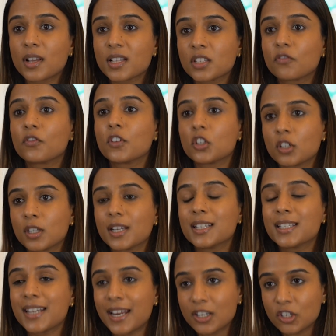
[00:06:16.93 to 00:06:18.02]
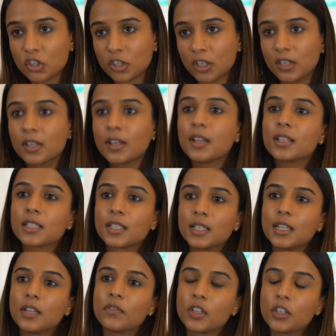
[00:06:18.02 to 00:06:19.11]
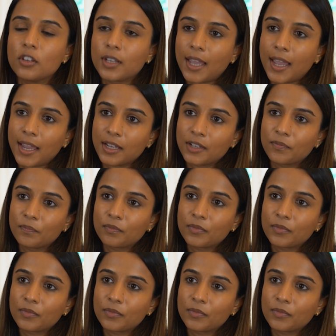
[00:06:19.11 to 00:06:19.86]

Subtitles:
has sufficient intention to leave the UK.